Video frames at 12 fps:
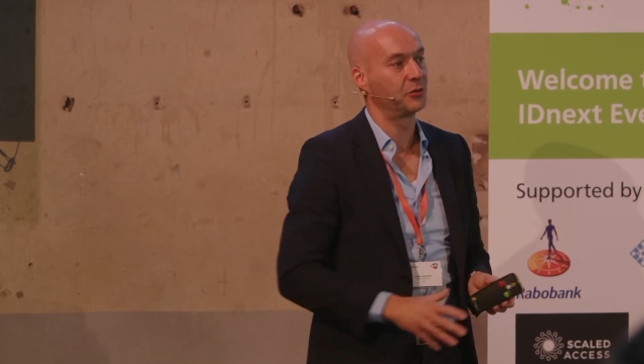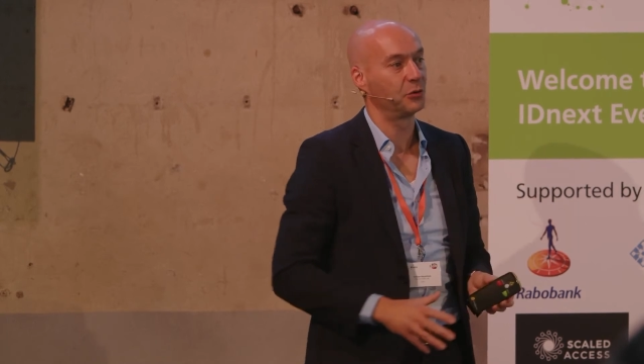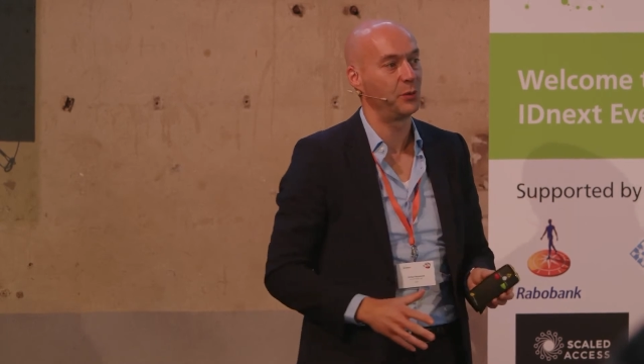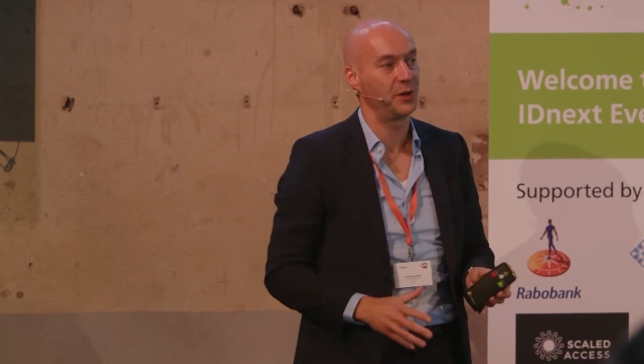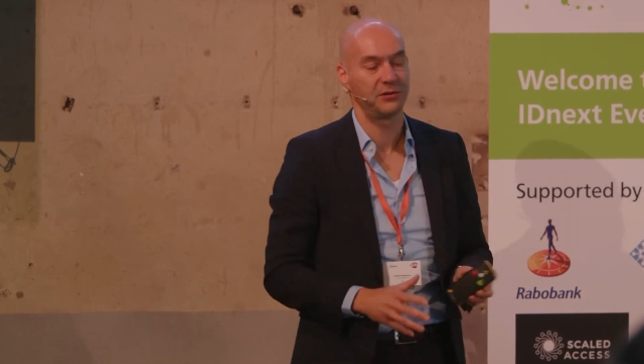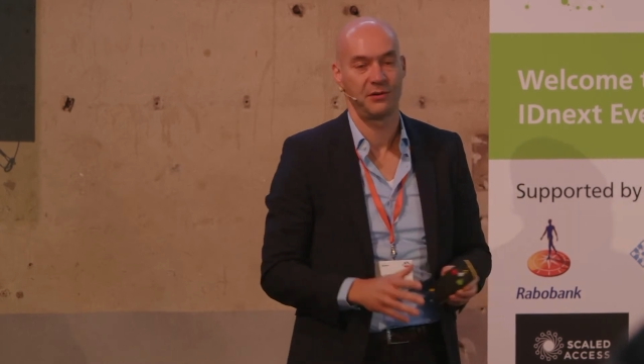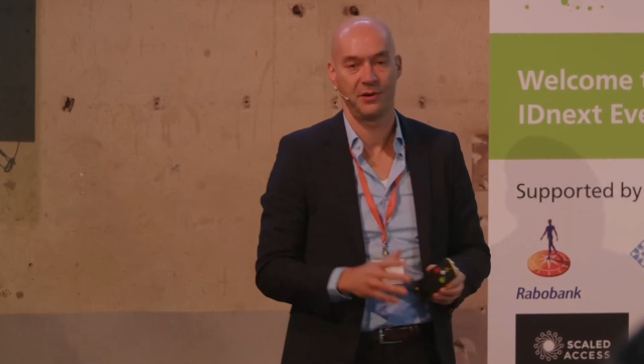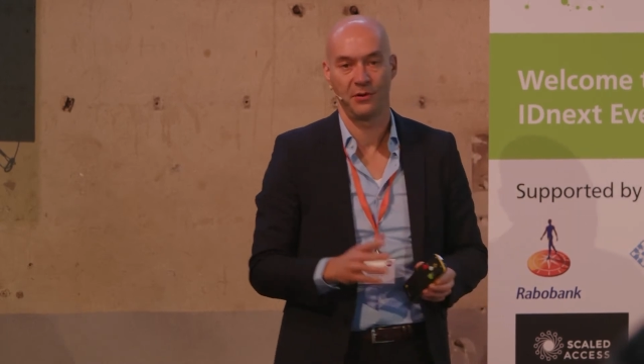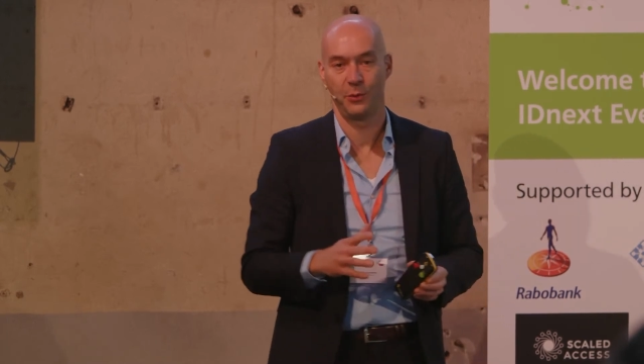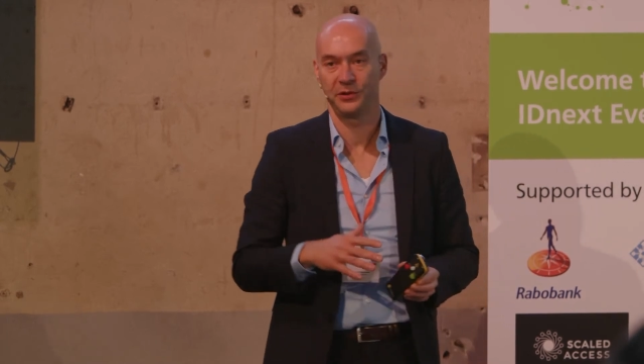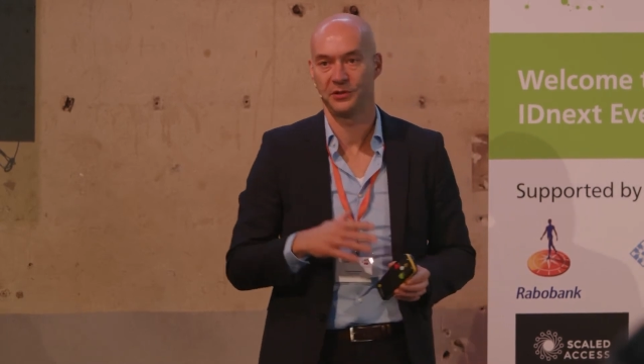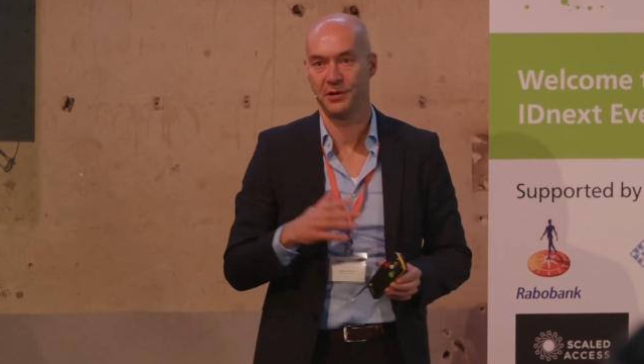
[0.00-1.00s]
through
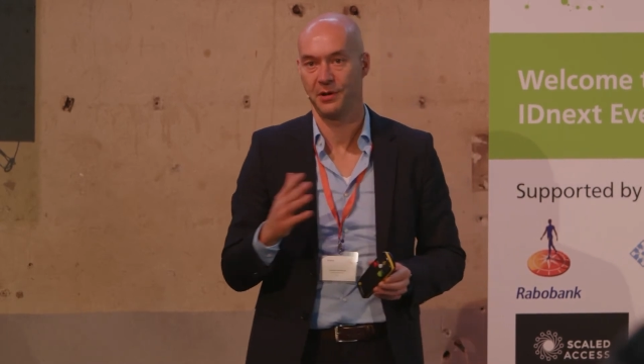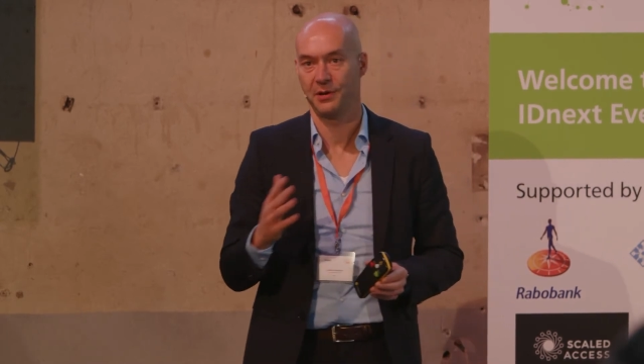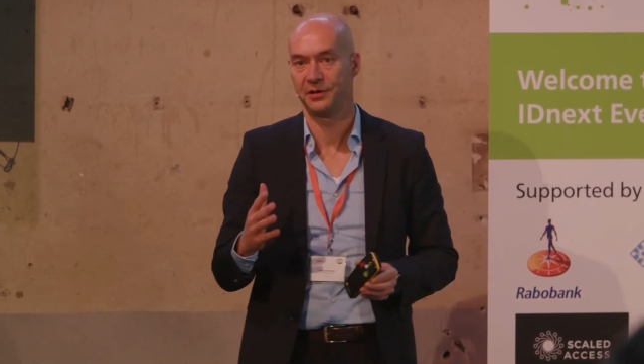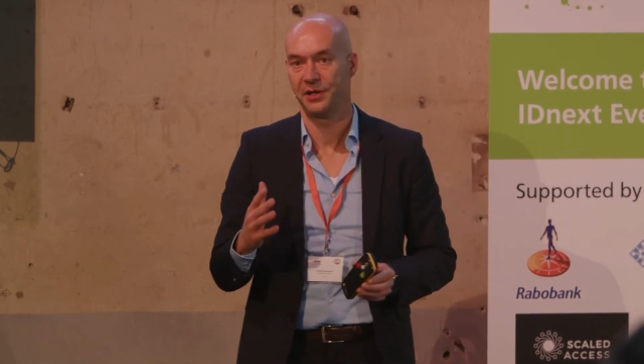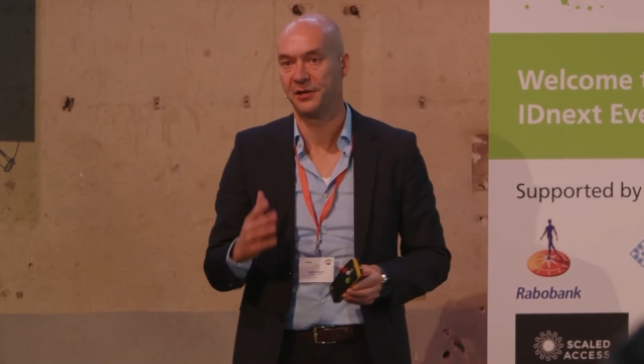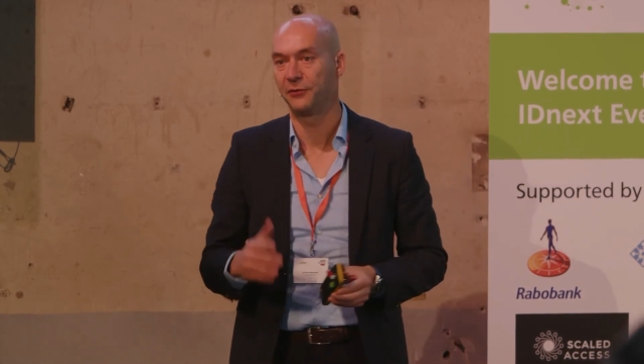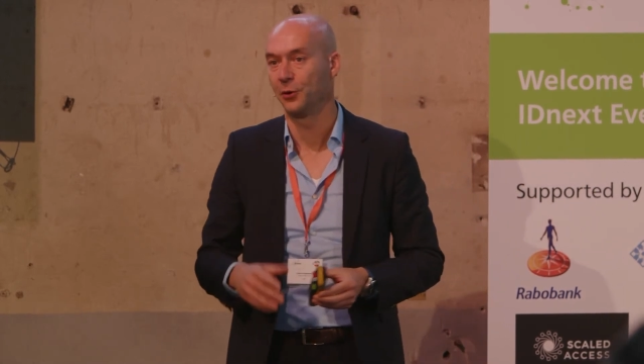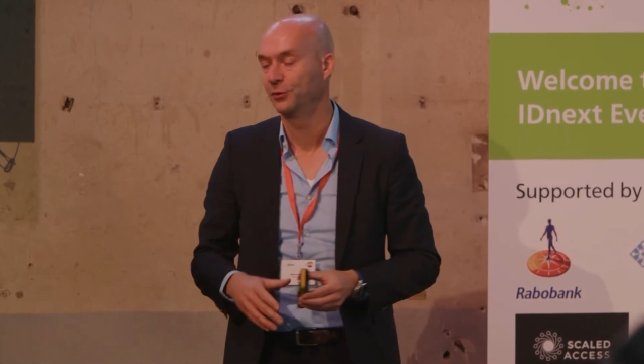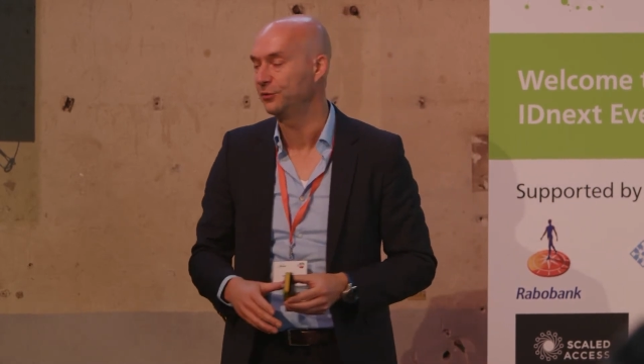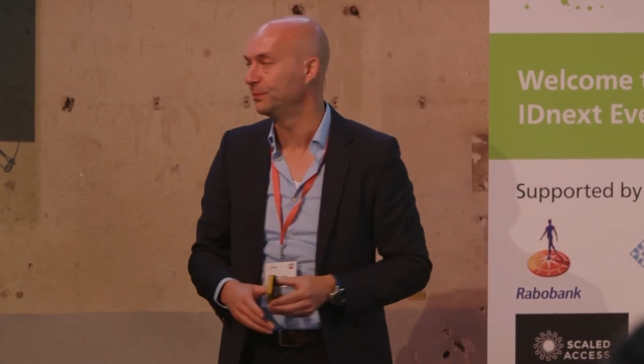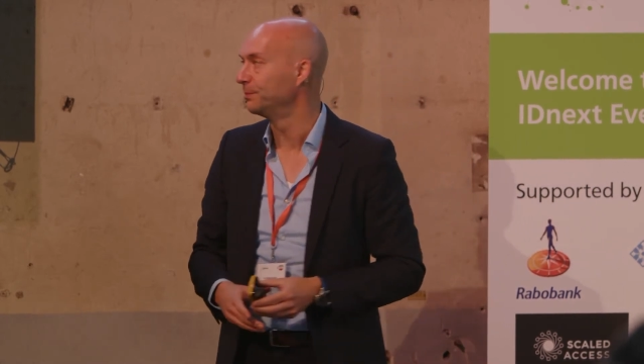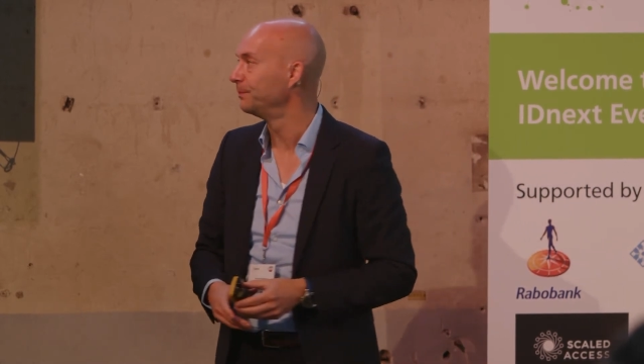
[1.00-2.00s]
which their data
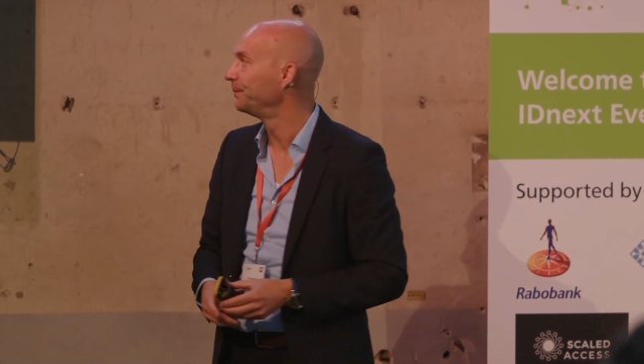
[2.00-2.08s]
flows.